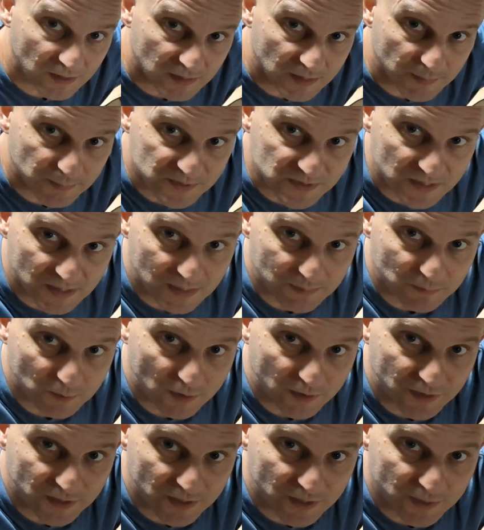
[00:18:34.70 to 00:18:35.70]
the clips that
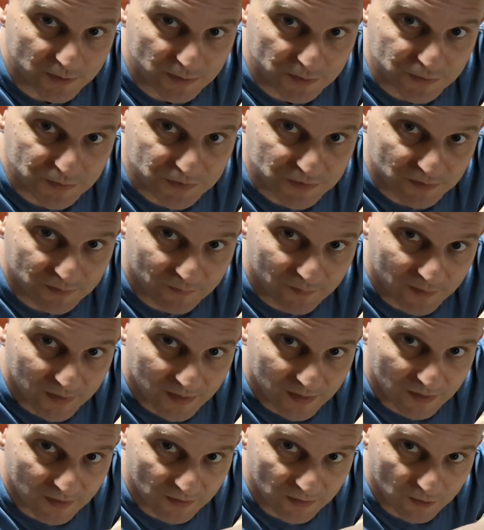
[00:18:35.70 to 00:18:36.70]
I'm going to use.
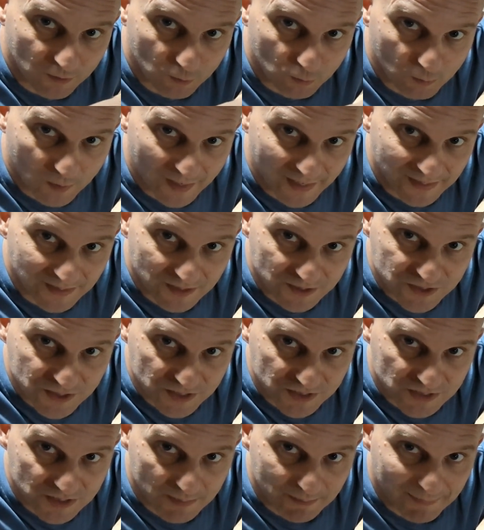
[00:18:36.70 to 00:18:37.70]
The red
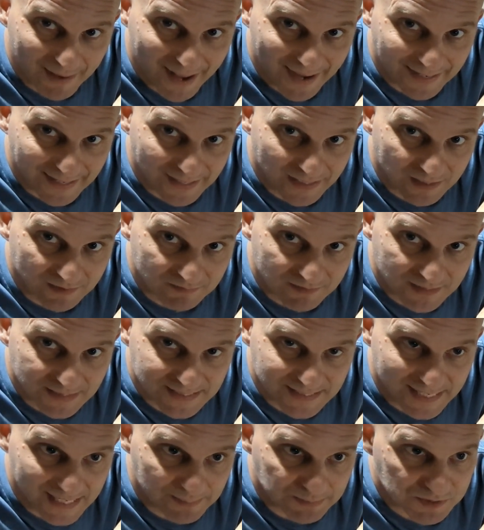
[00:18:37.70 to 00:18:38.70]
is just the backing of
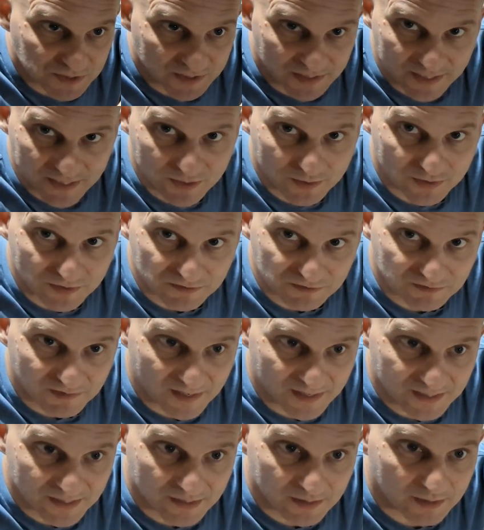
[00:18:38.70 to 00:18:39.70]
the tape so that you can
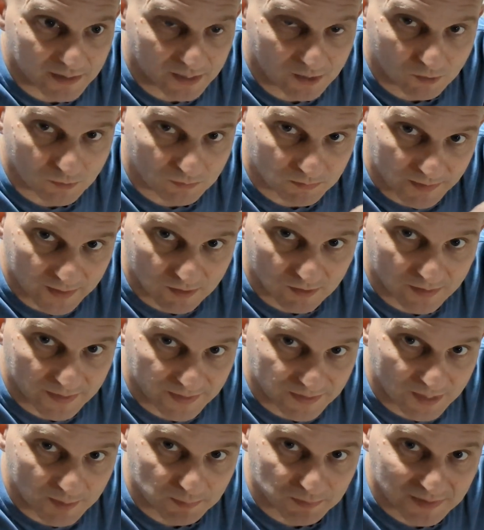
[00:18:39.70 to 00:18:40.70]
find it. It'll,
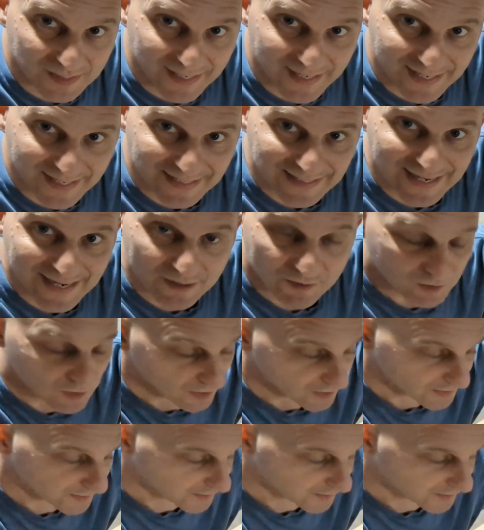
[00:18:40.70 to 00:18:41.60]
it'll end up laying down